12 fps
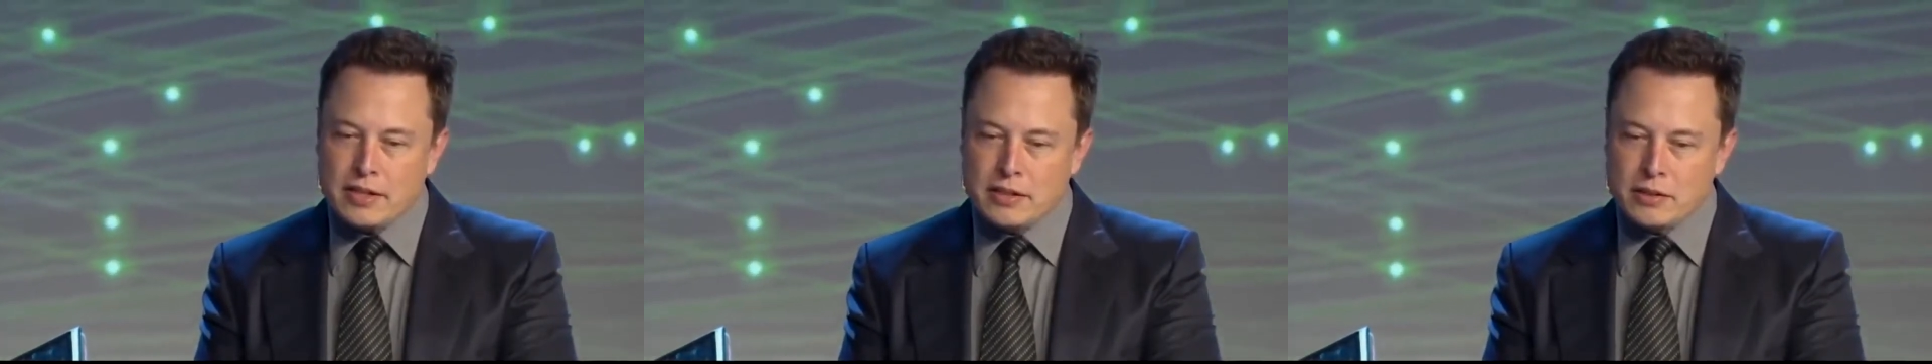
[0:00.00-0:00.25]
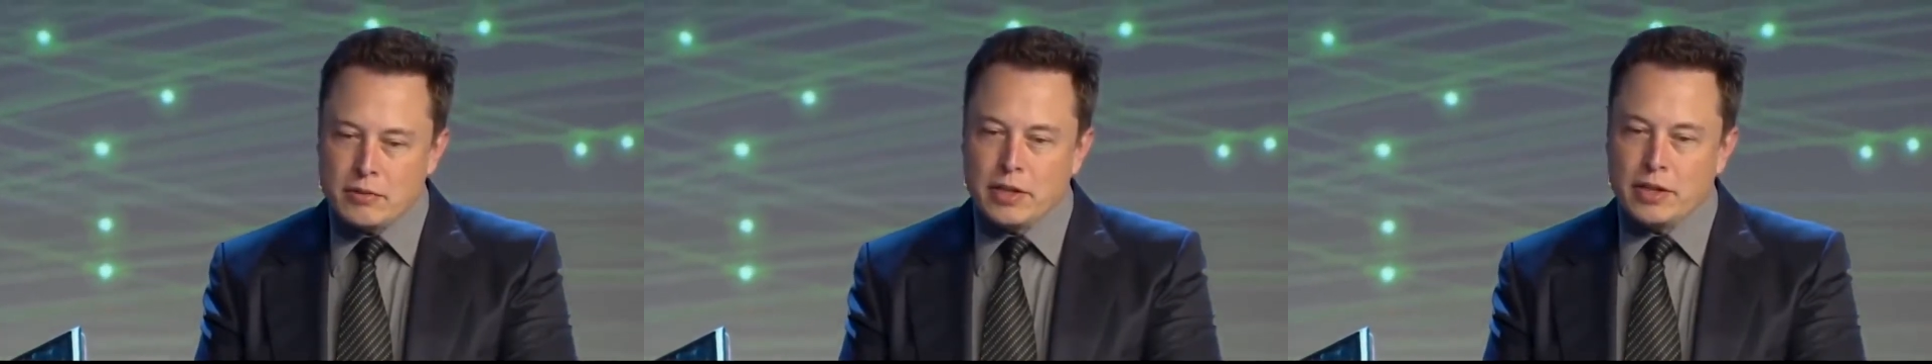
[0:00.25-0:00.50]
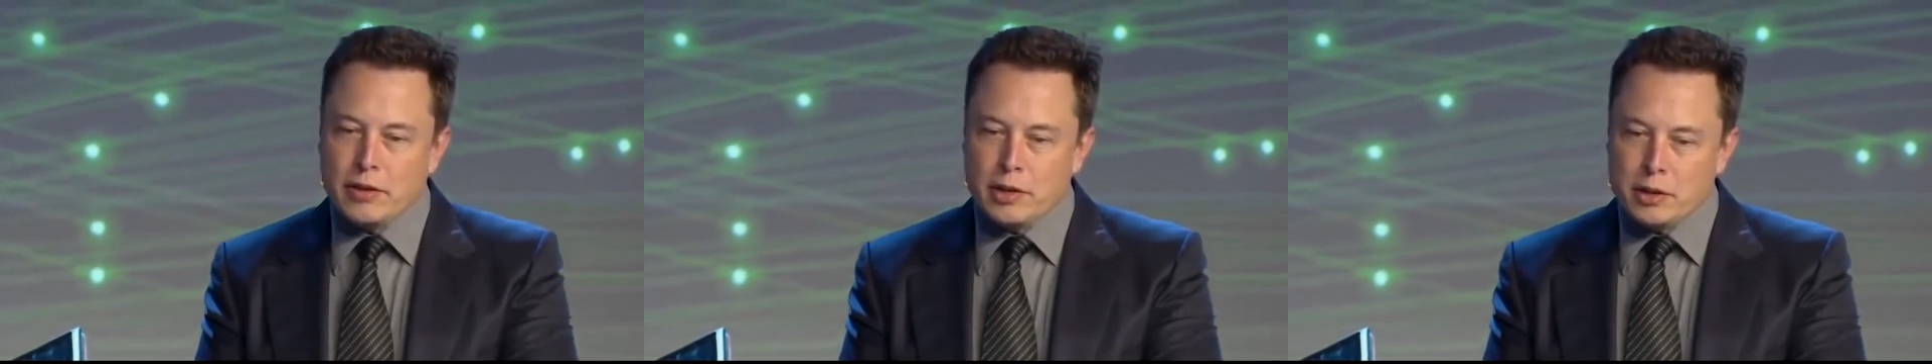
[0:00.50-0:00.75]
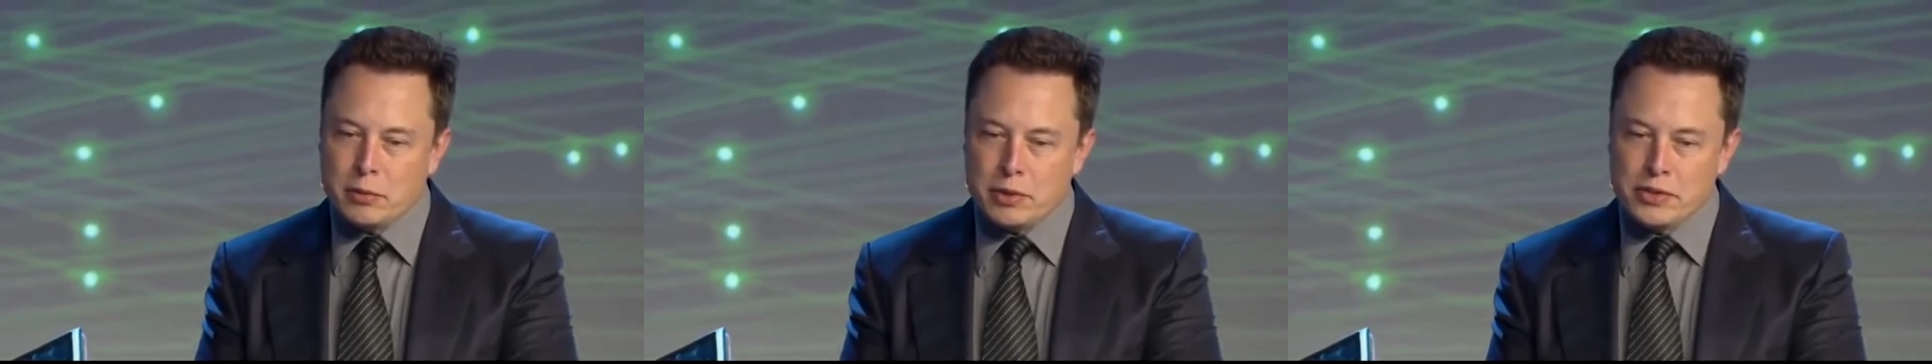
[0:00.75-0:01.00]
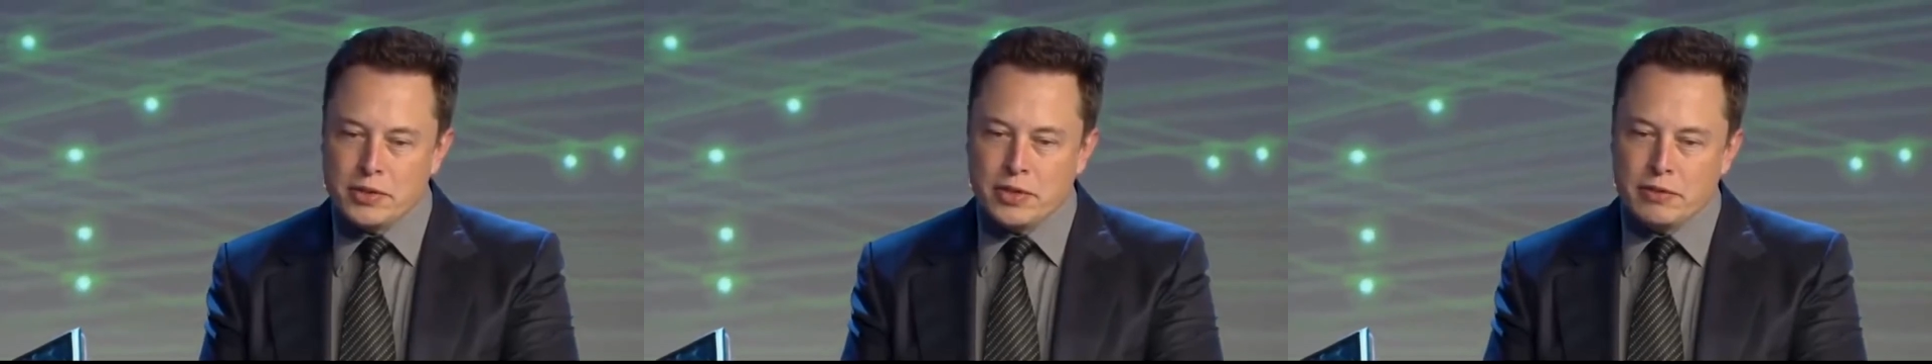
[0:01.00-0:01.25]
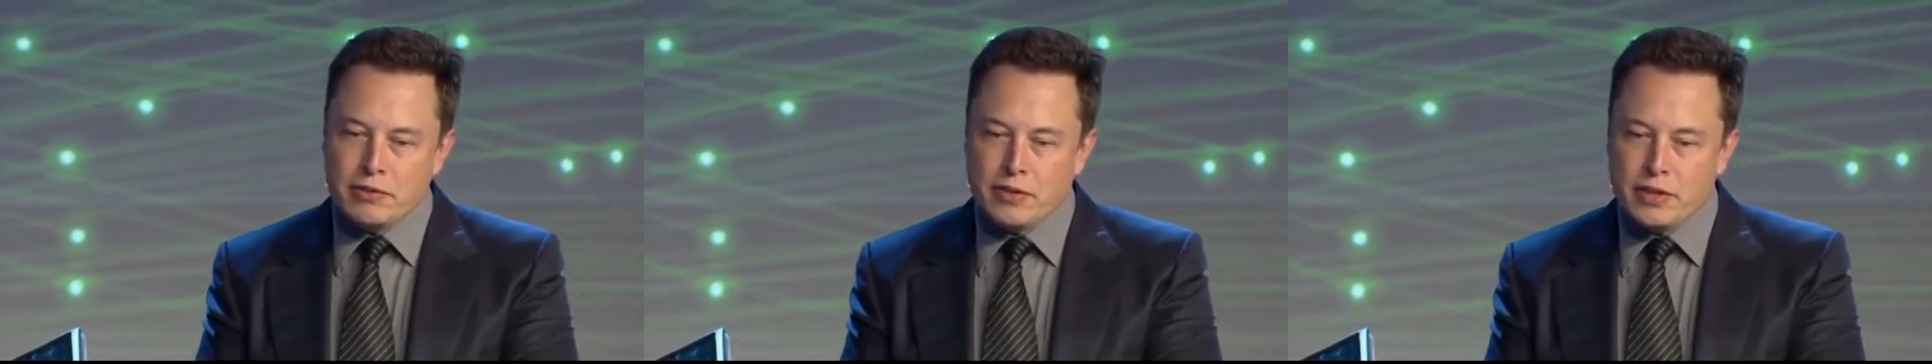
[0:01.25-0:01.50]
that's really going to
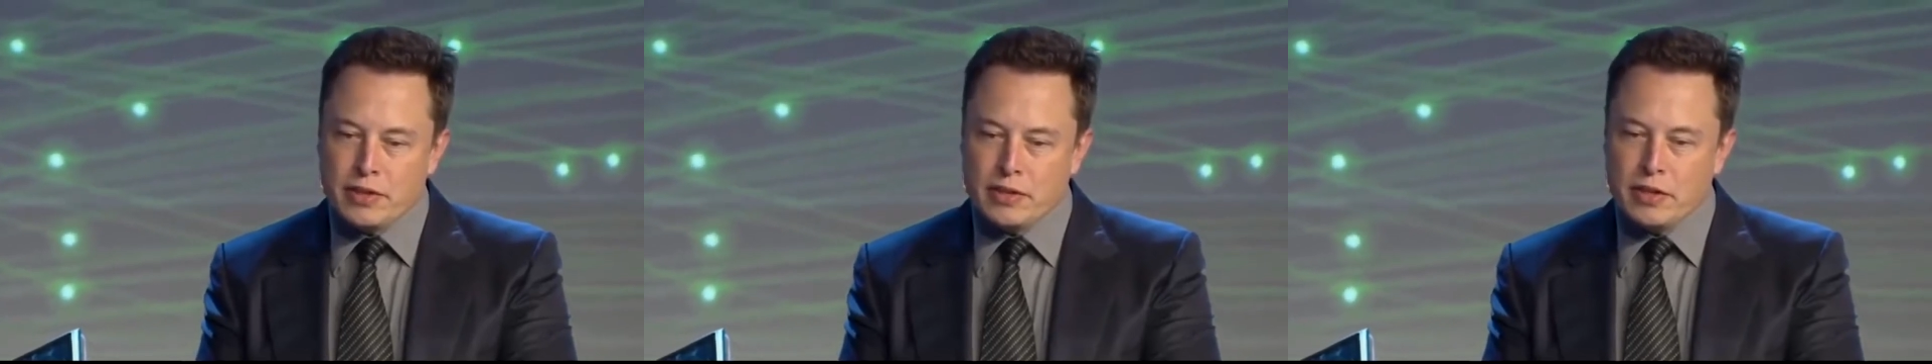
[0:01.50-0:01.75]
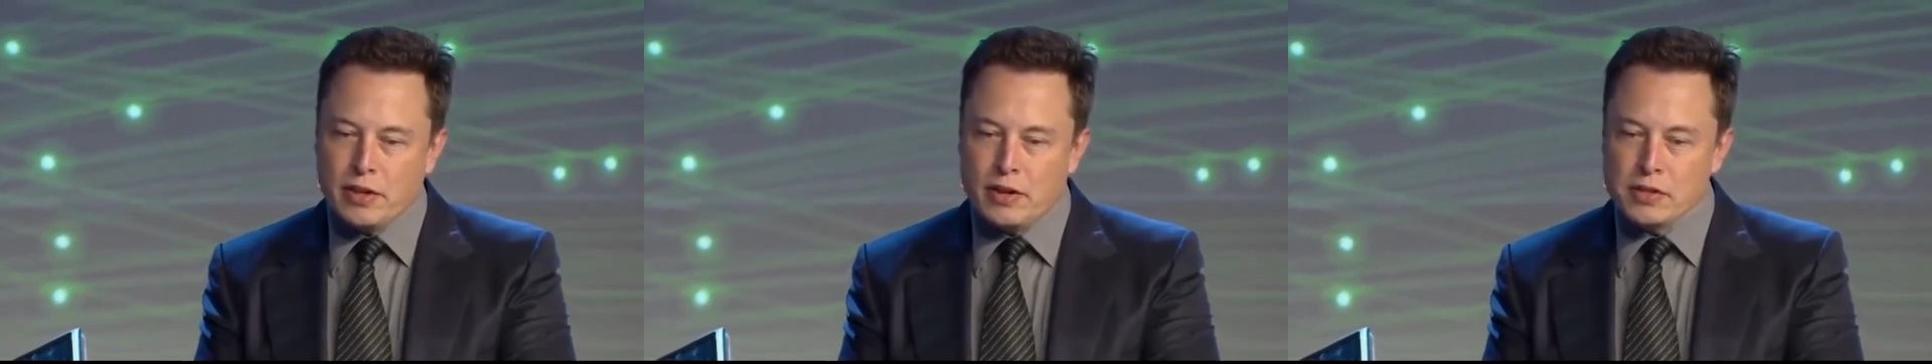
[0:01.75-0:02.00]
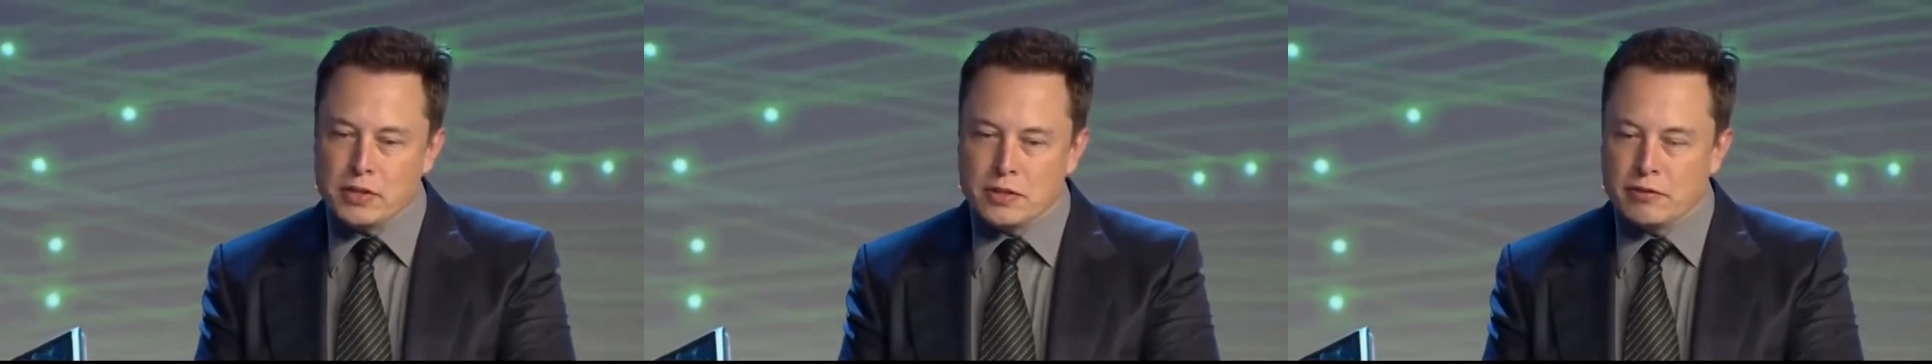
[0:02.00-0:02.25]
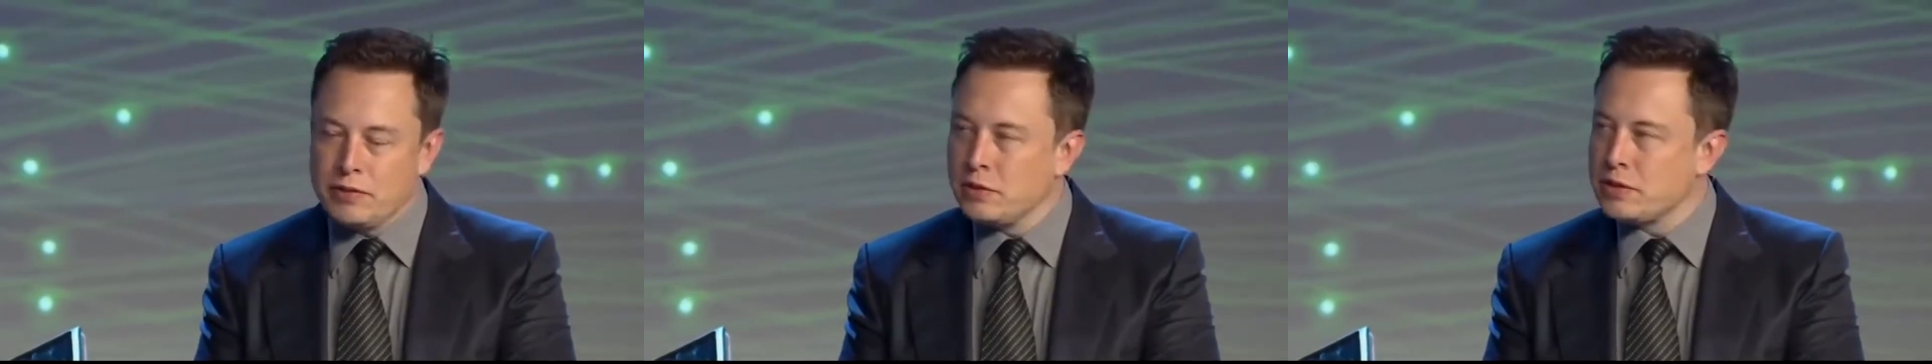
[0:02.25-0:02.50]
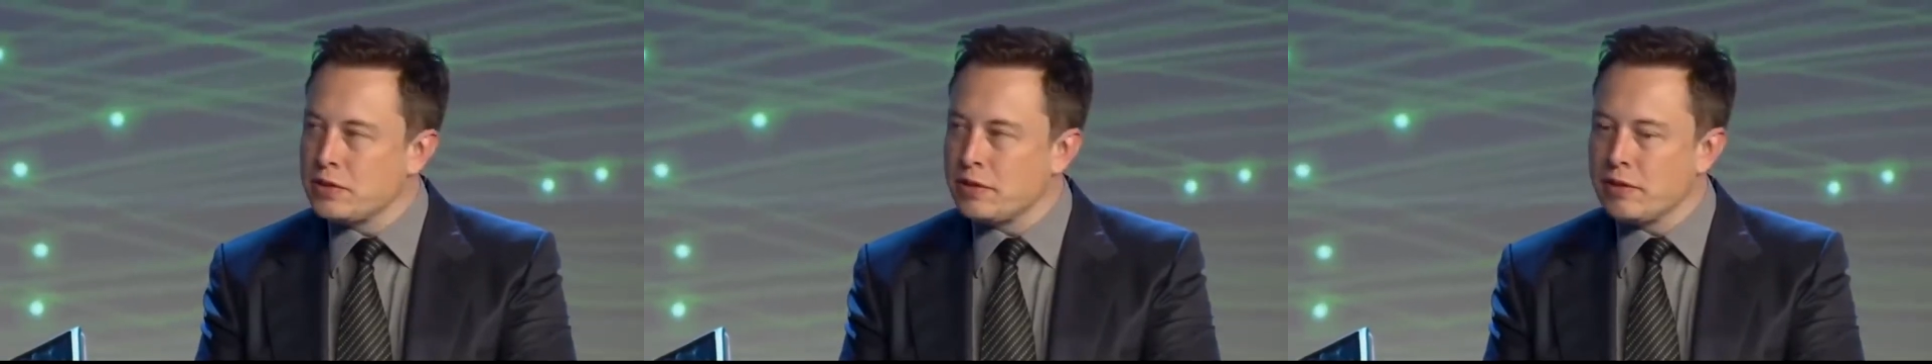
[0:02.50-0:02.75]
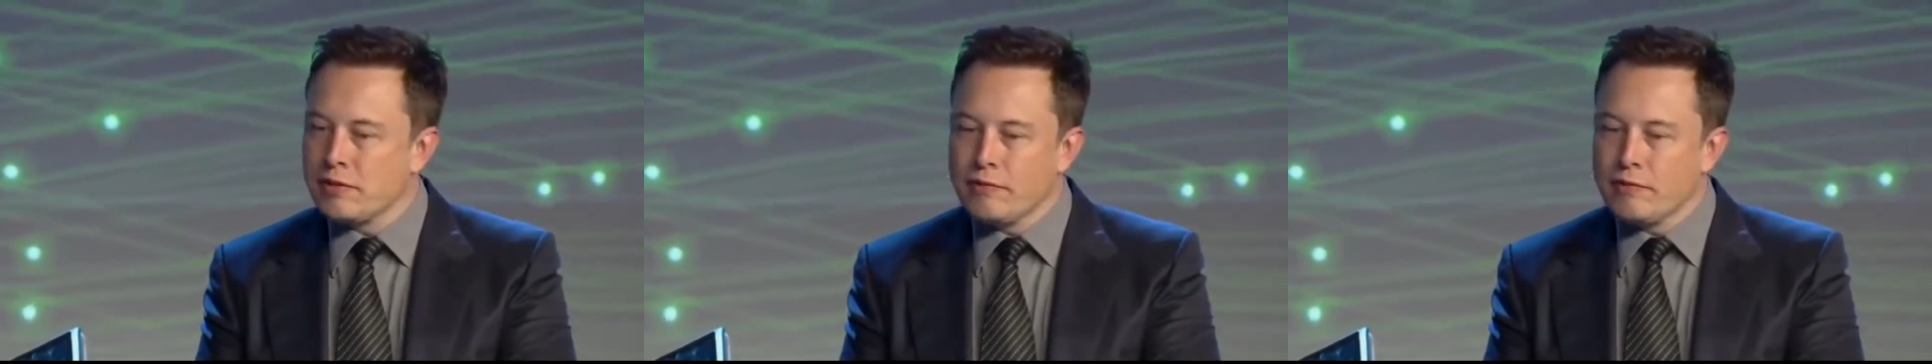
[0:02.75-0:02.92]
preserve the, the long term future,